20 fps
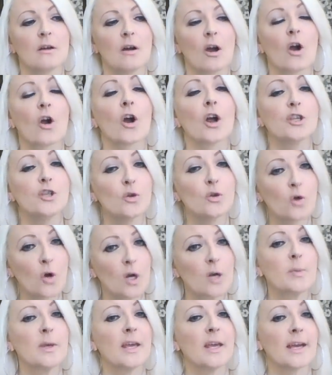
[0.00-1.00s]
Or are you going
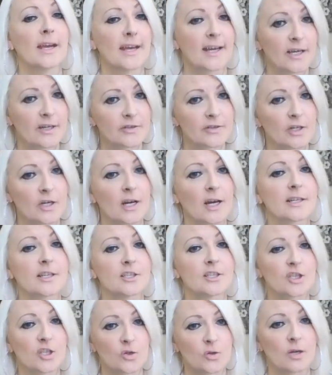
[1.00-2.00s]
to be a hearer and a
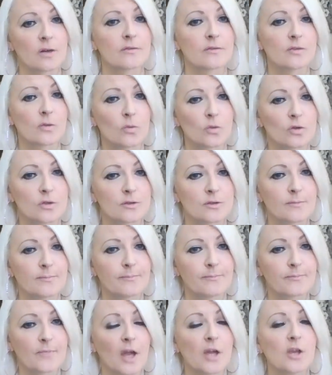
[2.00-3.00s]
doer of the word?
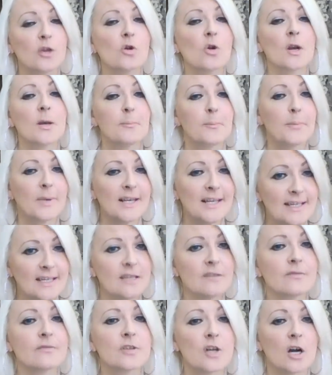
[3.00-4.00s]
Are you going to
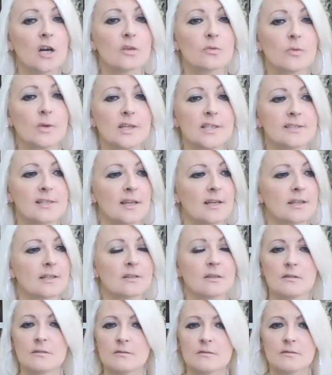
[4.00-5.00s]
believe God when He
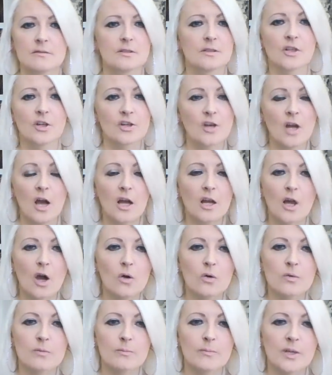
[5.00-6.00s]
said, You're not
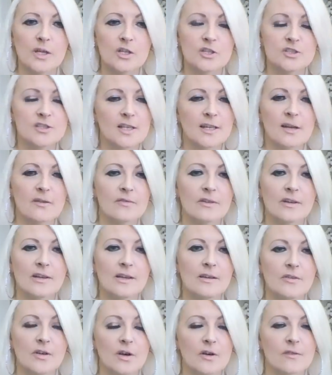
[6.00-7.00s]
alone because I never
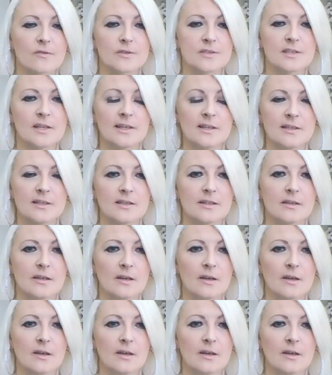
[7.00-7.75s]
leave you or forsake you?